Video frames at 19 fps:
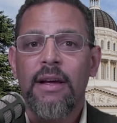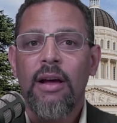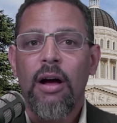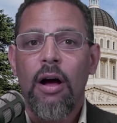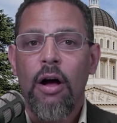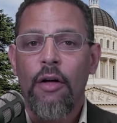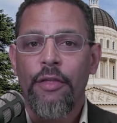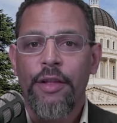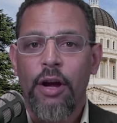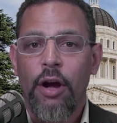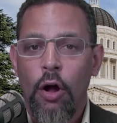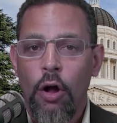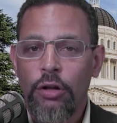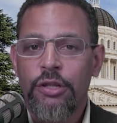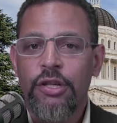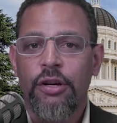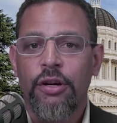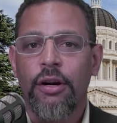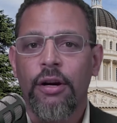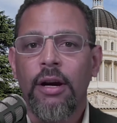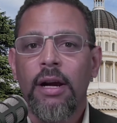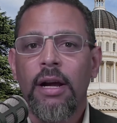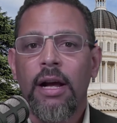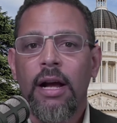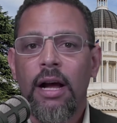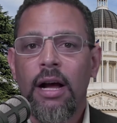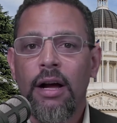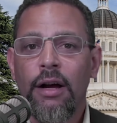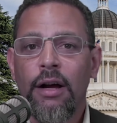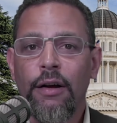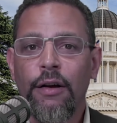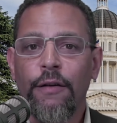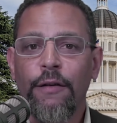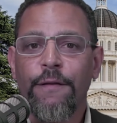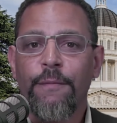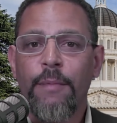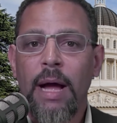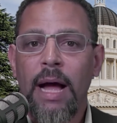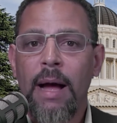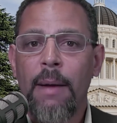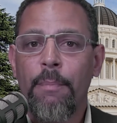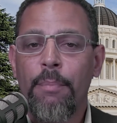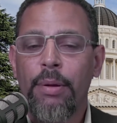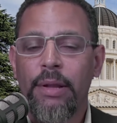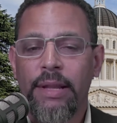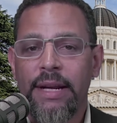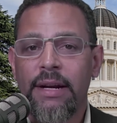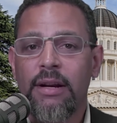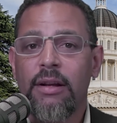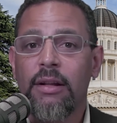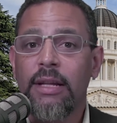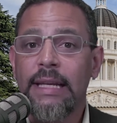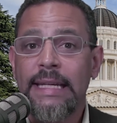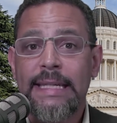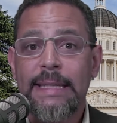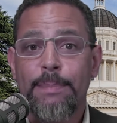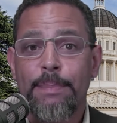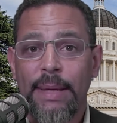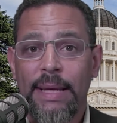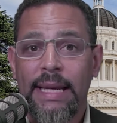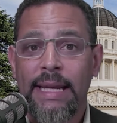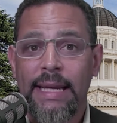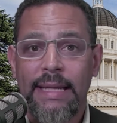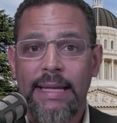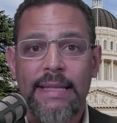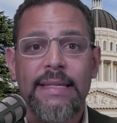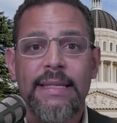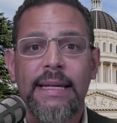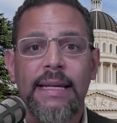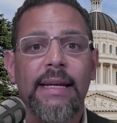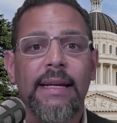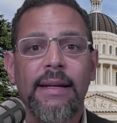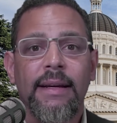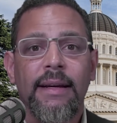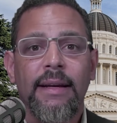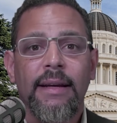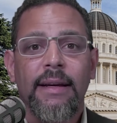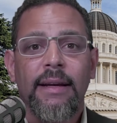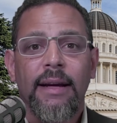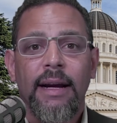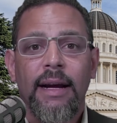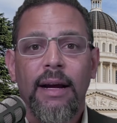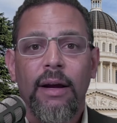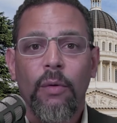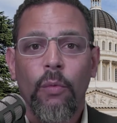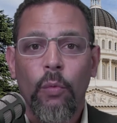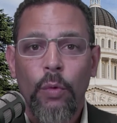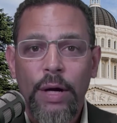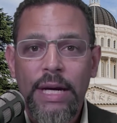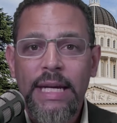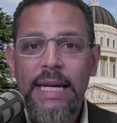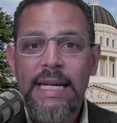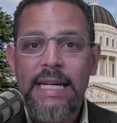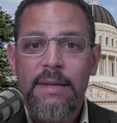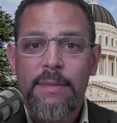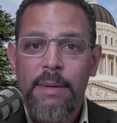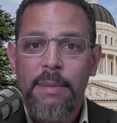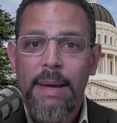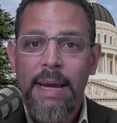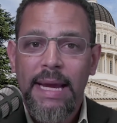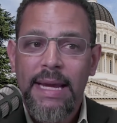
on the altar of political expediency. We need to be making